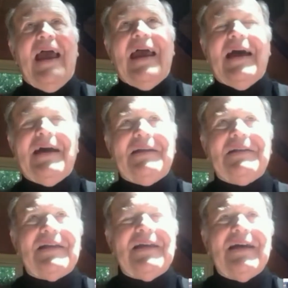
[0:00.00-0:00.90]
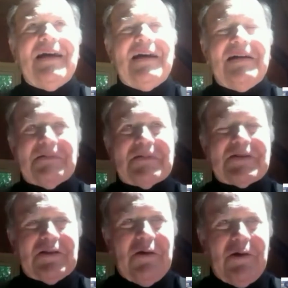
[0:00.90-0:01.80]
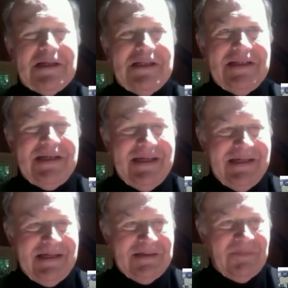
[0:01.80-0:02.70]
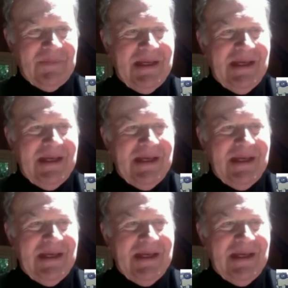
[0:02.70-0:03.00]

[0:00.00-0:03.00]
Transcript: And so I did a